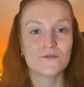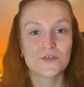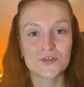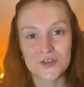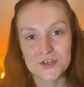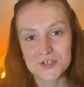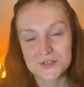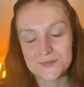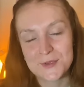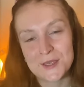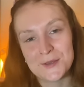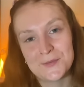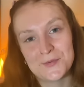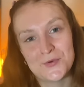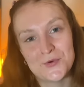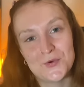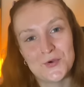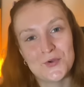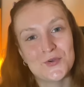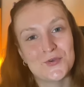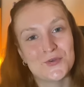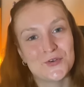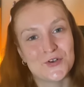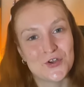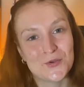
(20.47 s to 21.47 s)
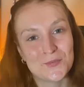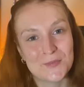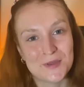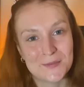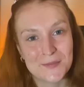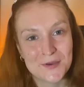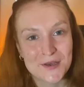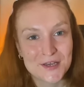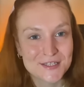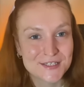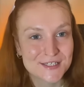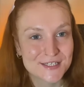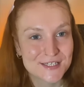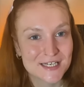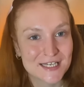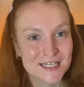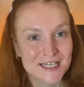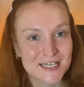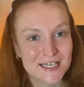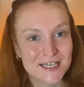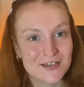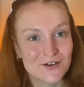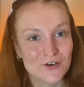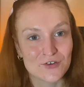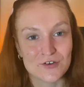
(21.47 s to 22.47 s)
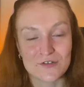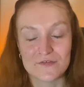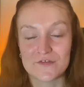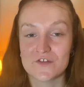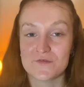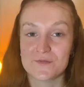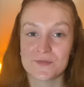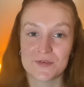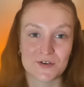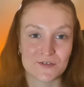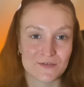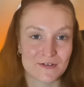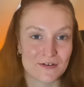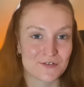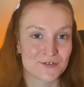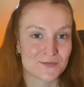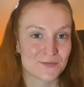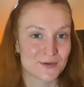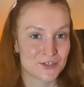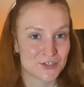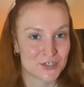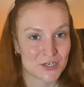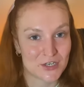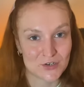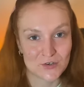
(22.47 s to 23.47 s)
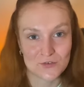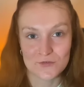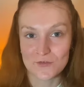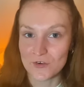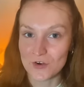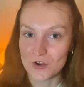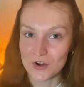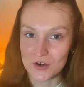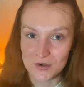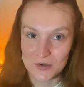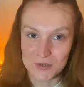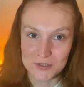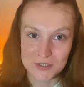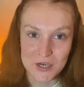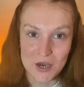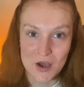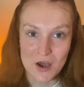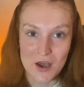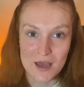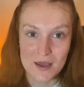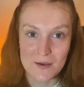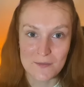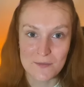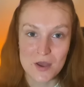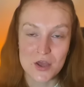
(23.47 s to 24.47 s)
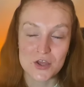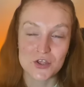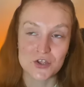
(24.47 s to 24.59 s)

For those people who know me personally, or if you've been around on my channel for a long time,